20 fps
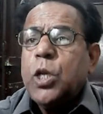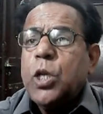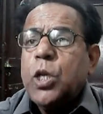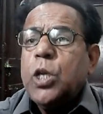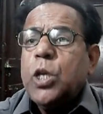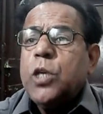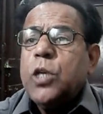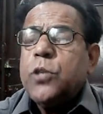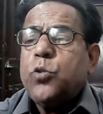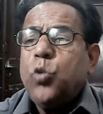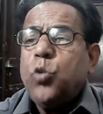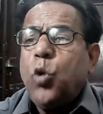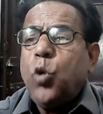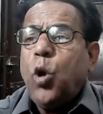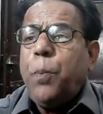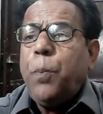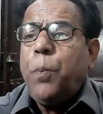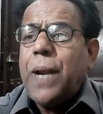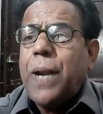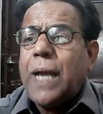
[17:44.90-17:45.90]

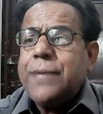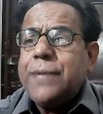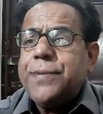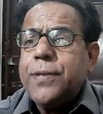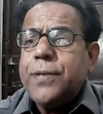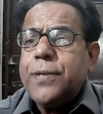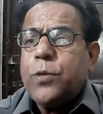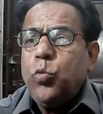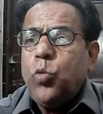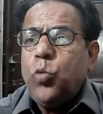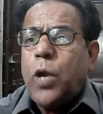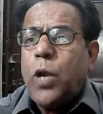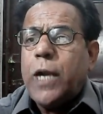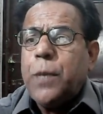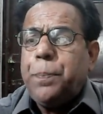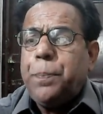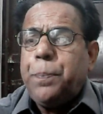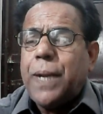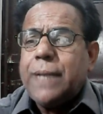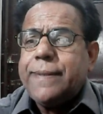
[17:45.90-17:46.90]
So plus 2
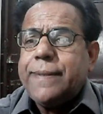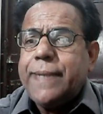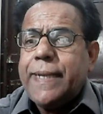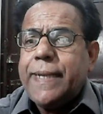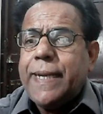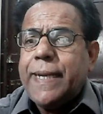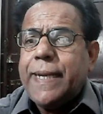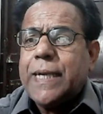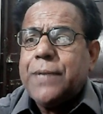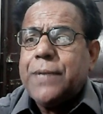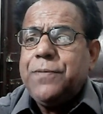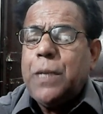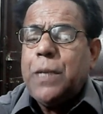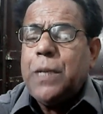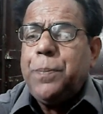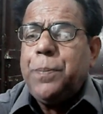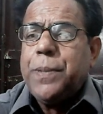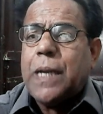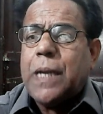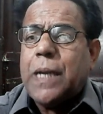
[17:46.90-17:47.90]
and plus 8 will
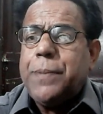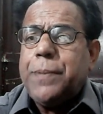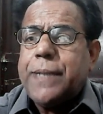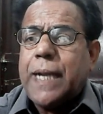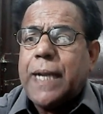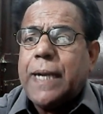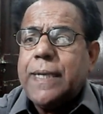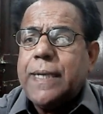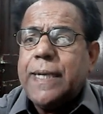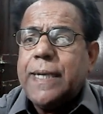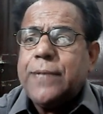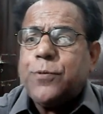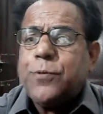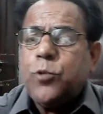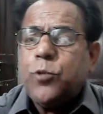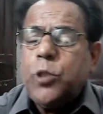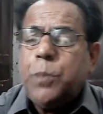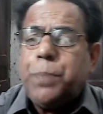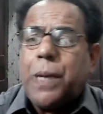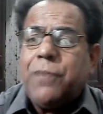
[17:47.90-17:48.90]
become 10 raised to
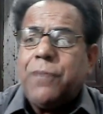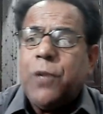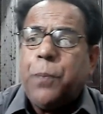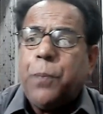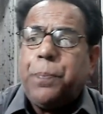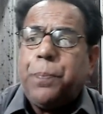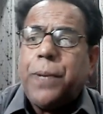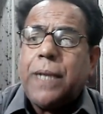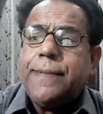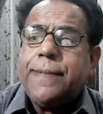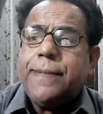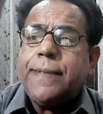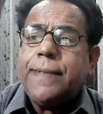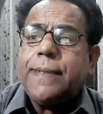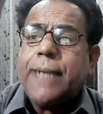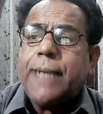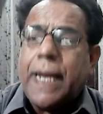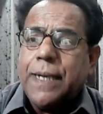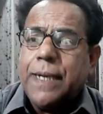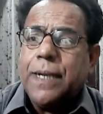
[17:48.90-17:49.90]
the power plus
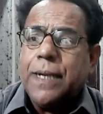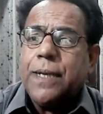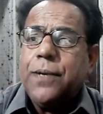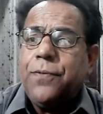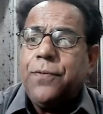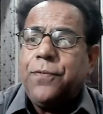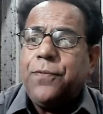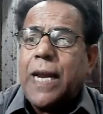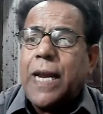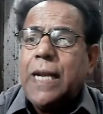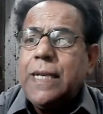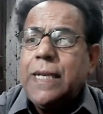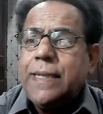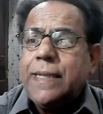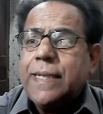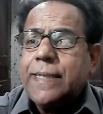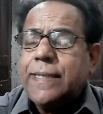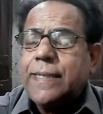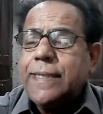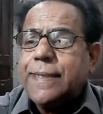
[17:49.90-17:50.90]
10, while
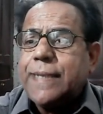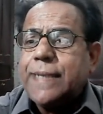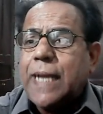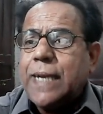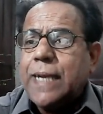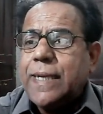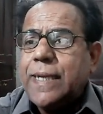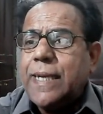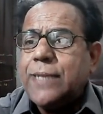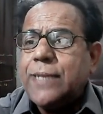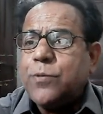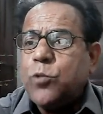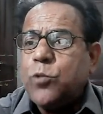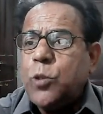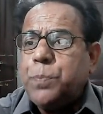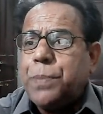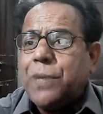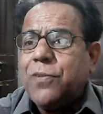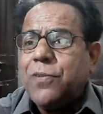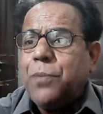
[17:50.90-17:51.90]
this is 10 raised to the
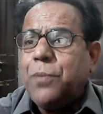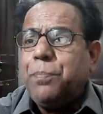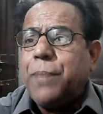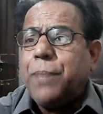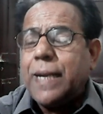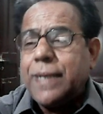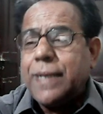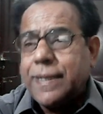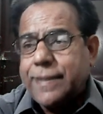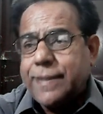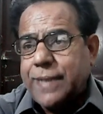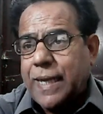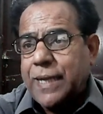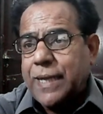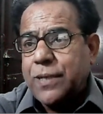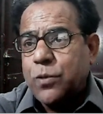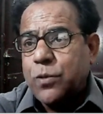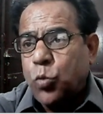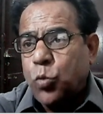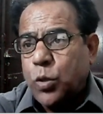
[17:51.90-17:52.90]
power minus
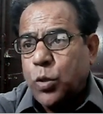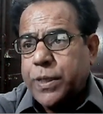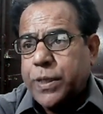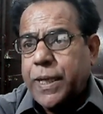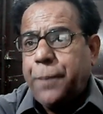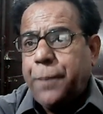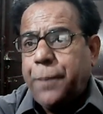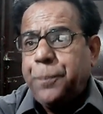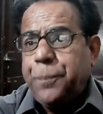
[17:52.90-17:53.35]
9. Okay.